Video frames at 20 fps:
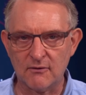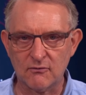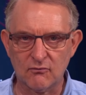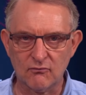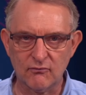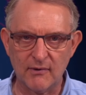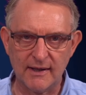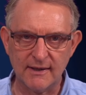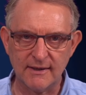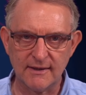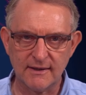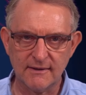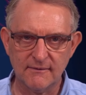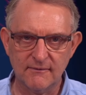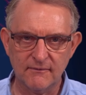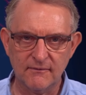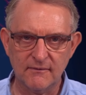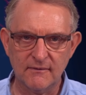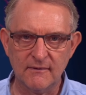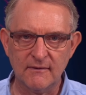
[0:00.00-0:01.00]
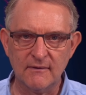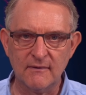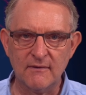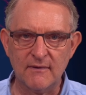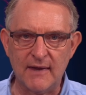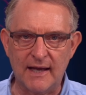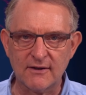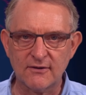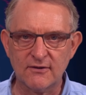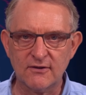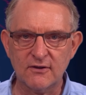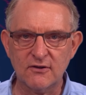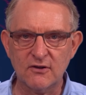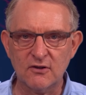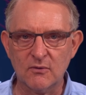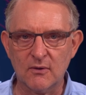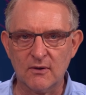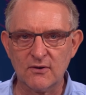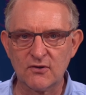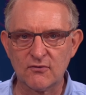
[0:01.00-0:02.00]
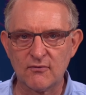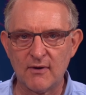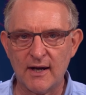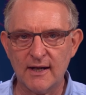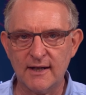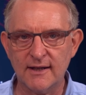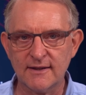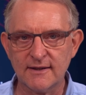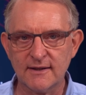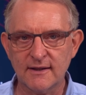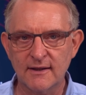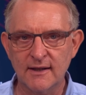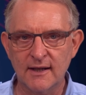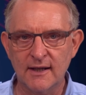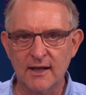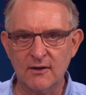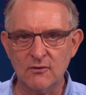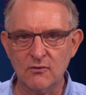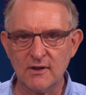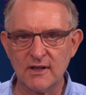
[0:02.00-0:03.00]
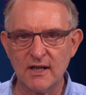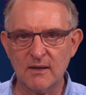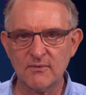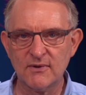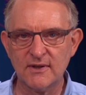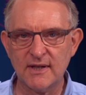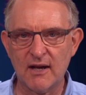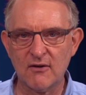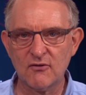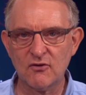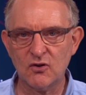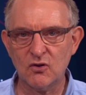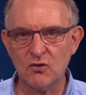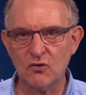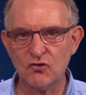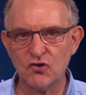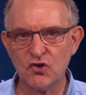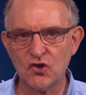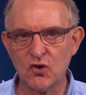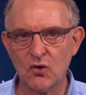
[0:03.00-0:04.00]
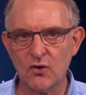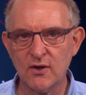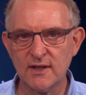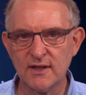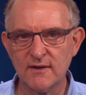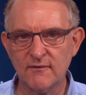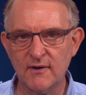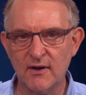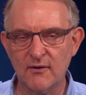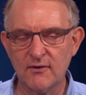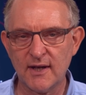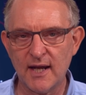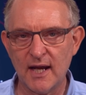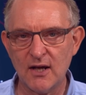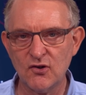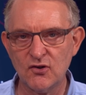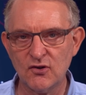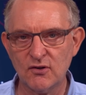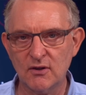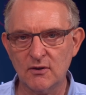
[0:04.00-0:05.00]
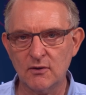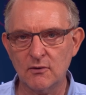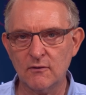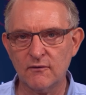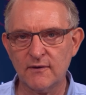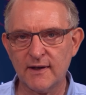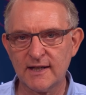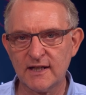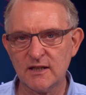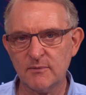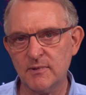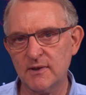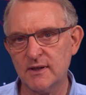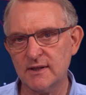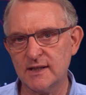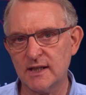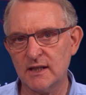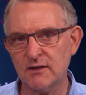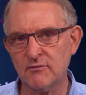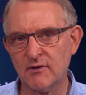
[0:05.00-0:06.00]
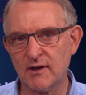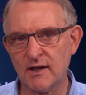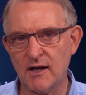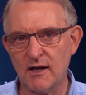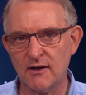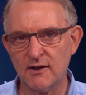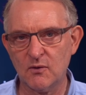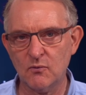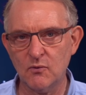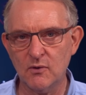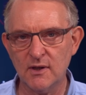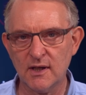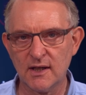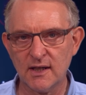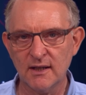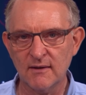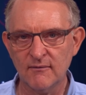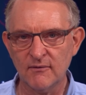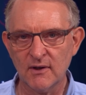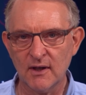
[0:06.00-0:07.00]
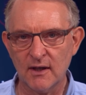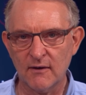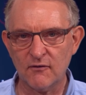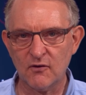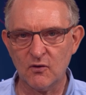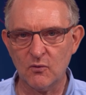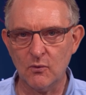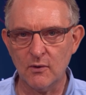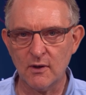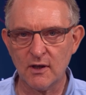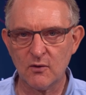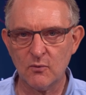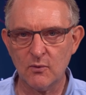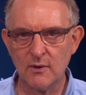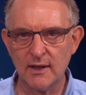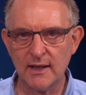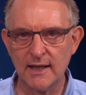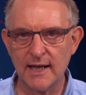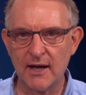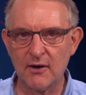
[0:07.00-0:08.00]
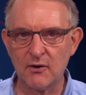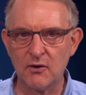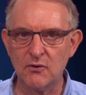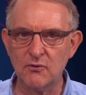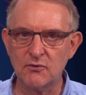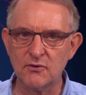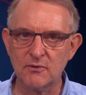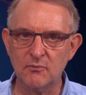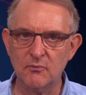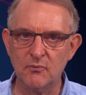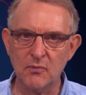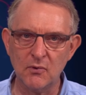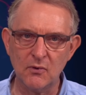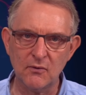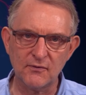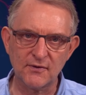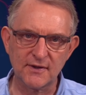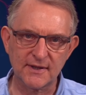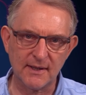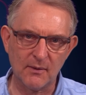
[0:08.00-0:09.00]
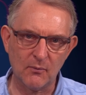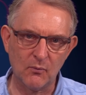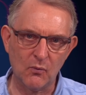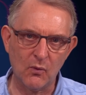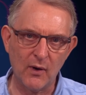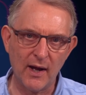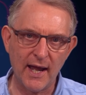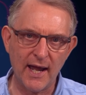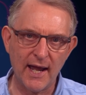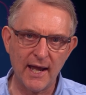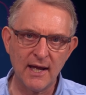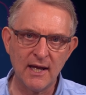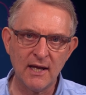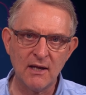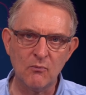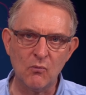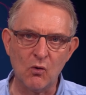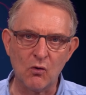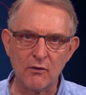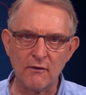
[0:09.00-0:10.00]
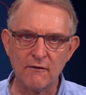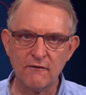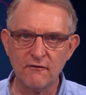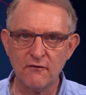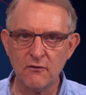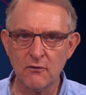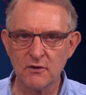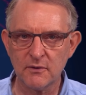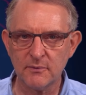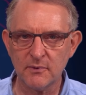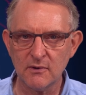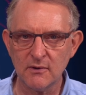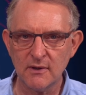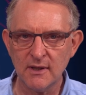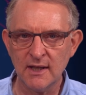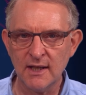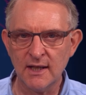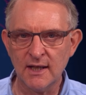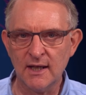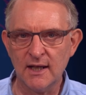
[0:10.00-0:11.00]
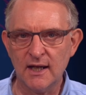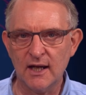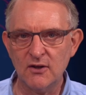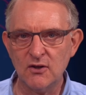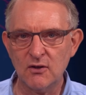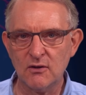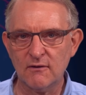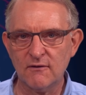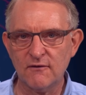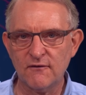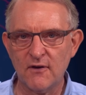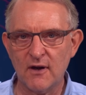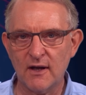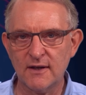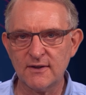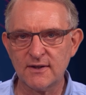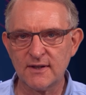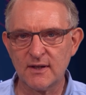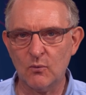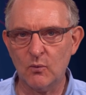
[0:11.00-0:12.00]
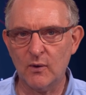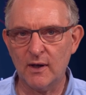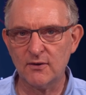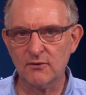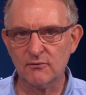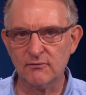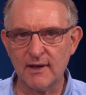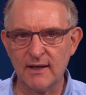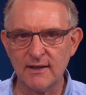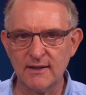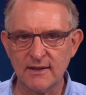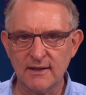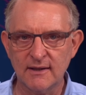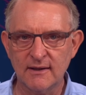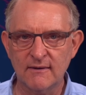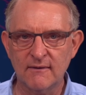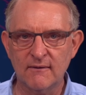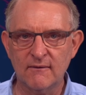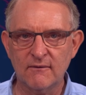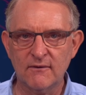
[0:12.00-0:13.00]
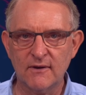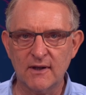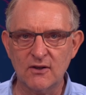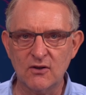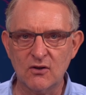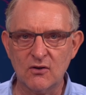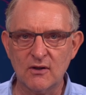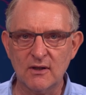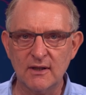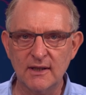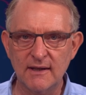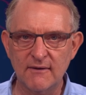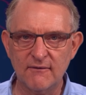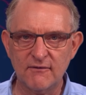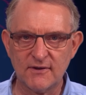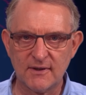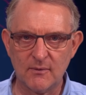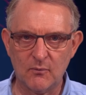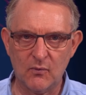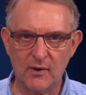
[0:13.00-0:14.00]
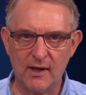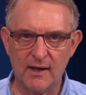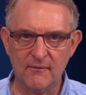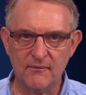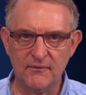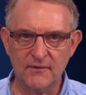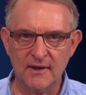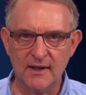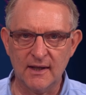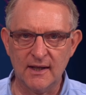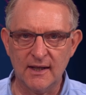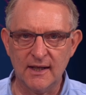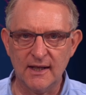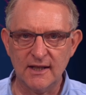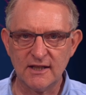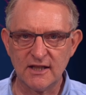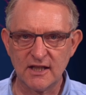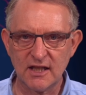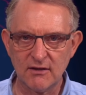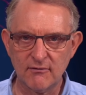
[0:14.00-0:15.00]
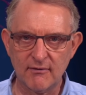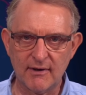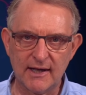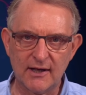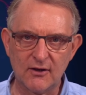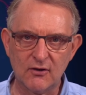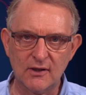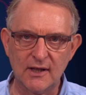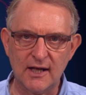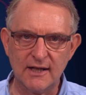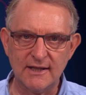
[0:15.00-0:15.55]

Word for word: that rent. That's the two Australias. It all comes down to your choice of location and your flexibility regarding work. If your work will allow you to move somewhere more affordable and you can find somewhere to rent, then you can live somewhere. It's theoretically a good